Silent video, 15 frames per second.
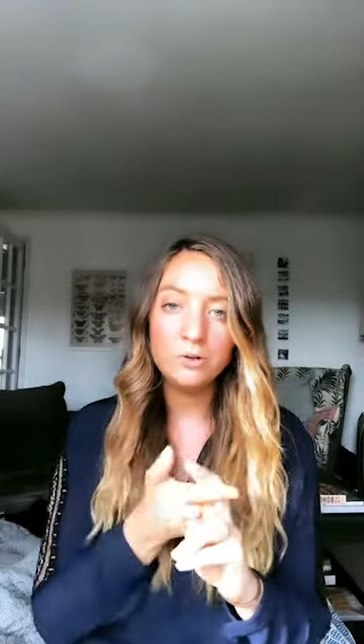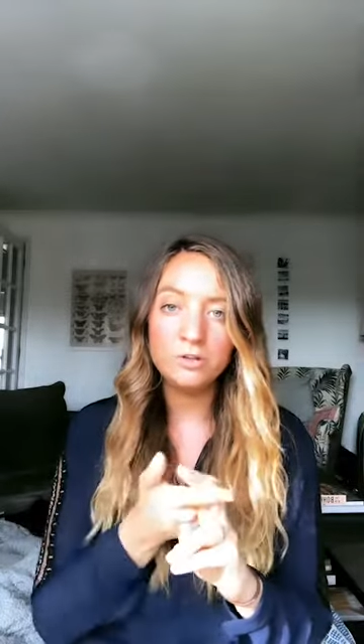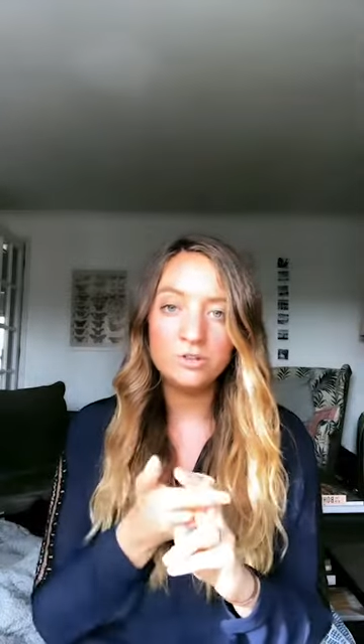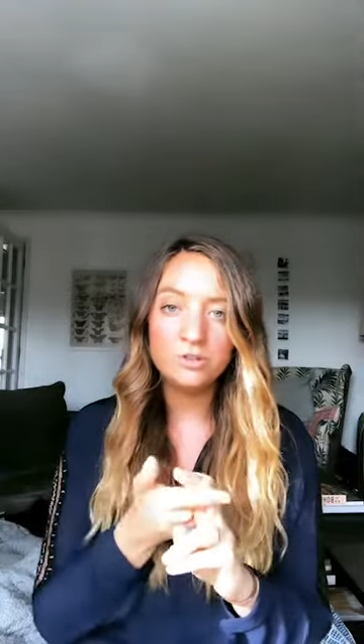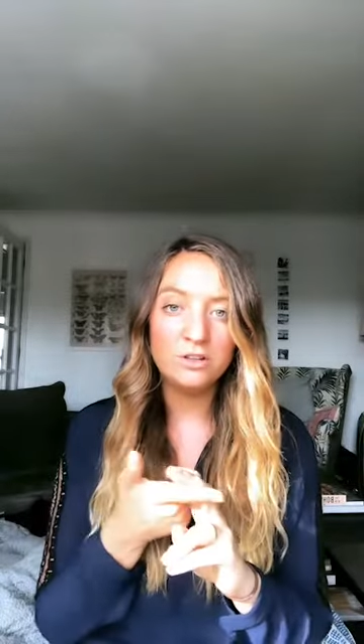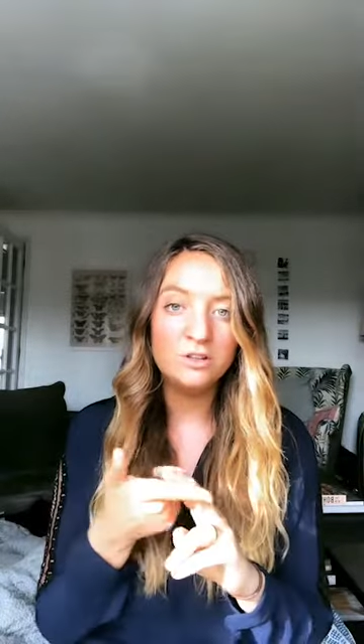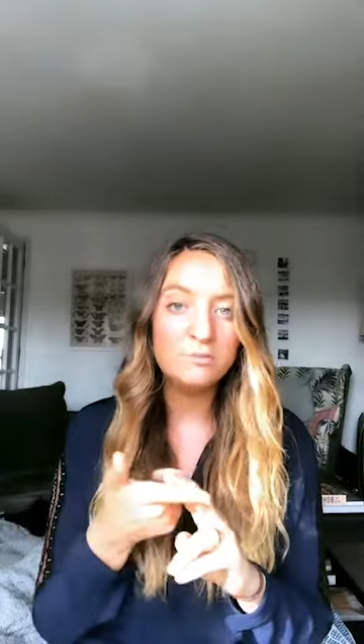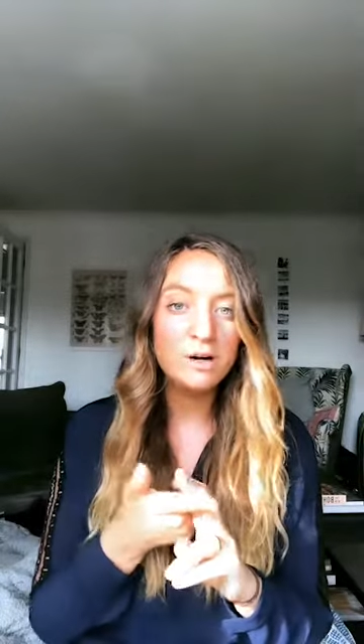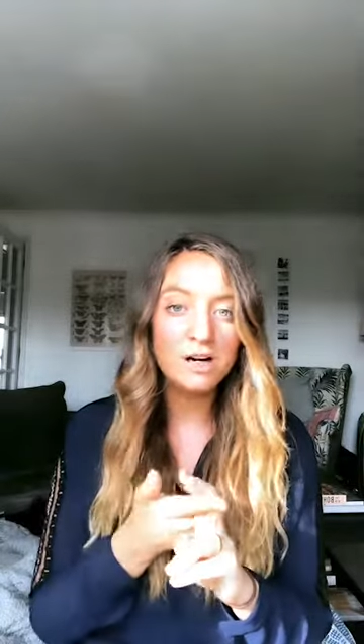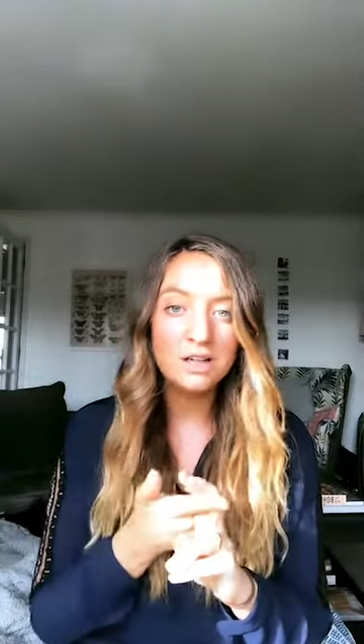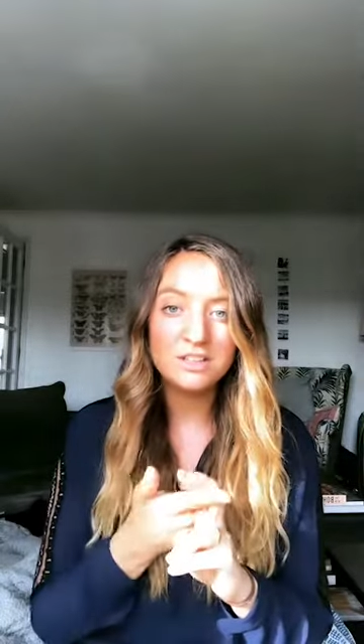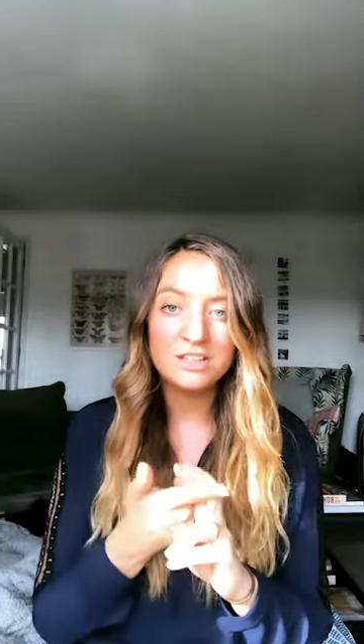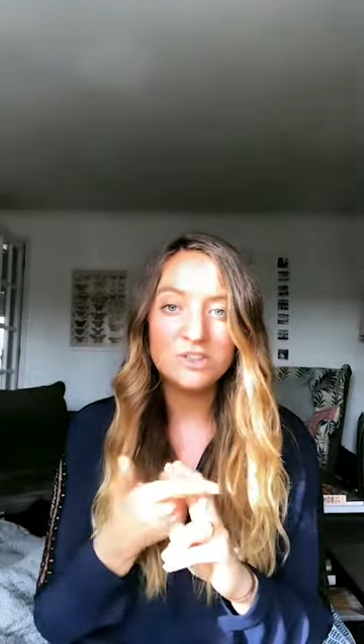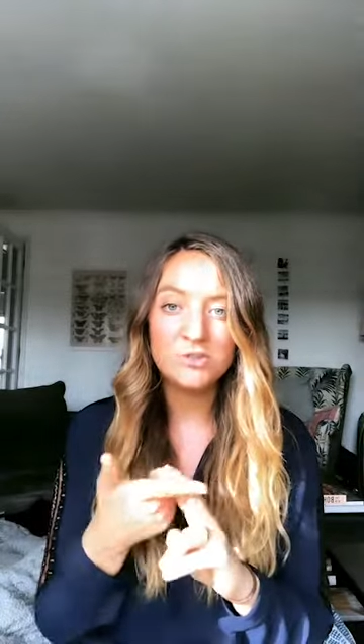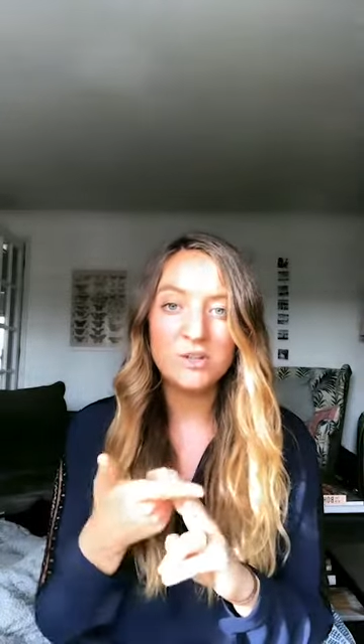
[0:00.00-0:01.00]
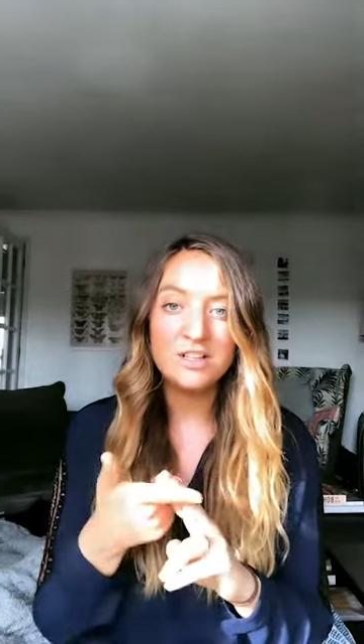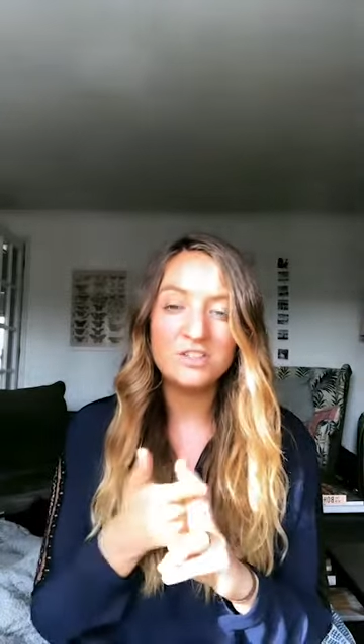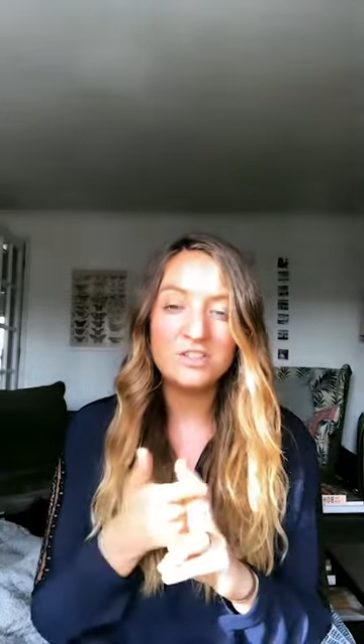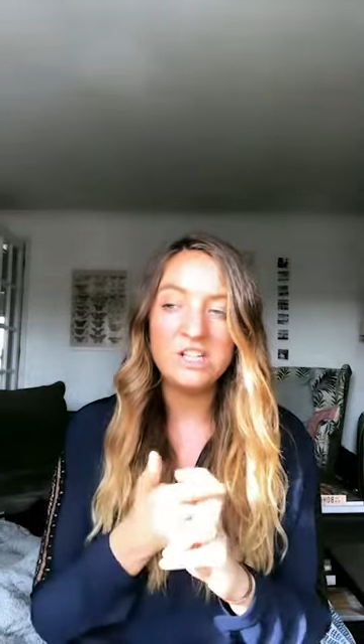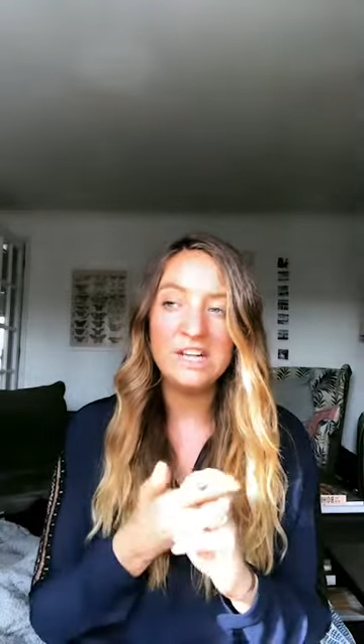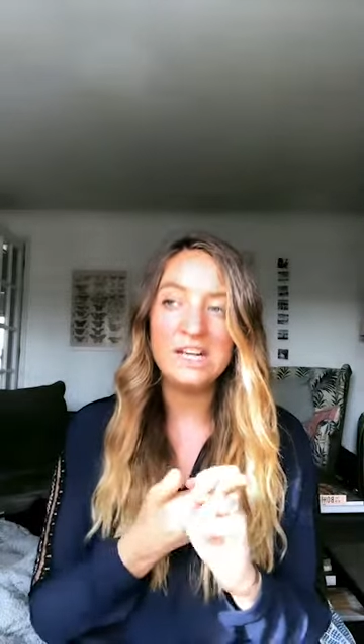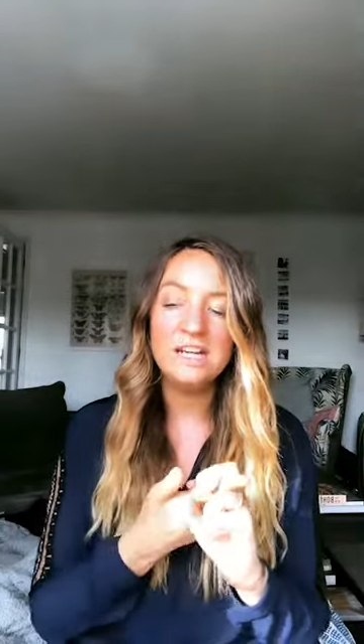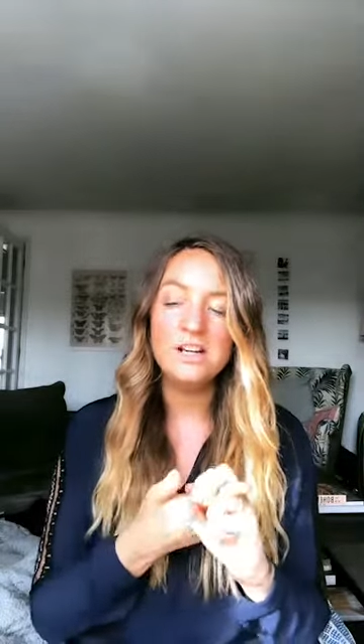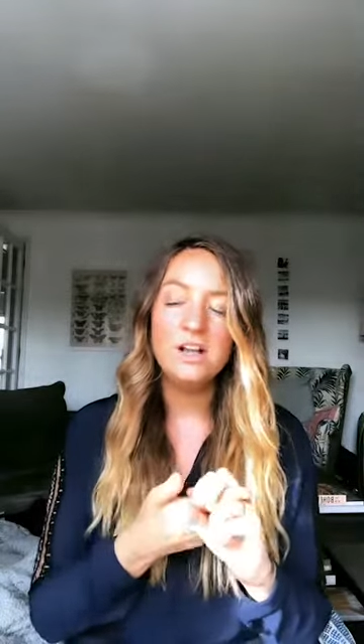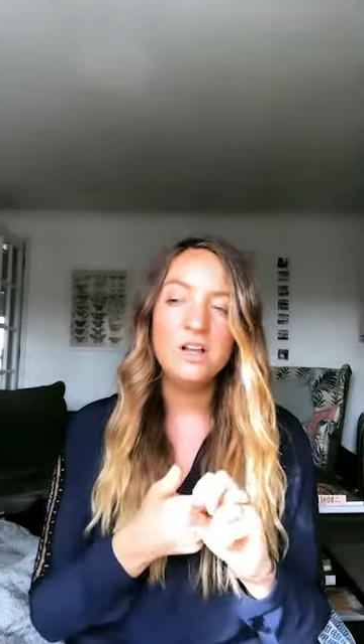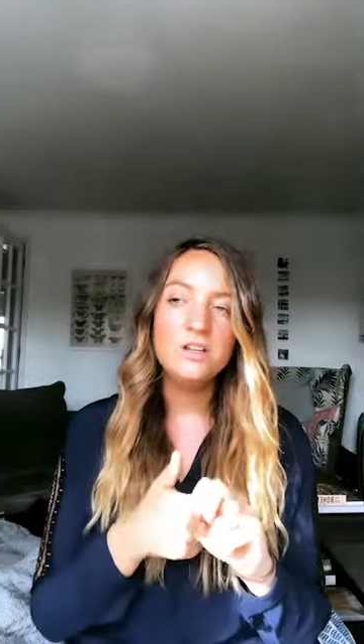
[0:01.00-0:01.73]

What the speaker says: a solid marketing strategy.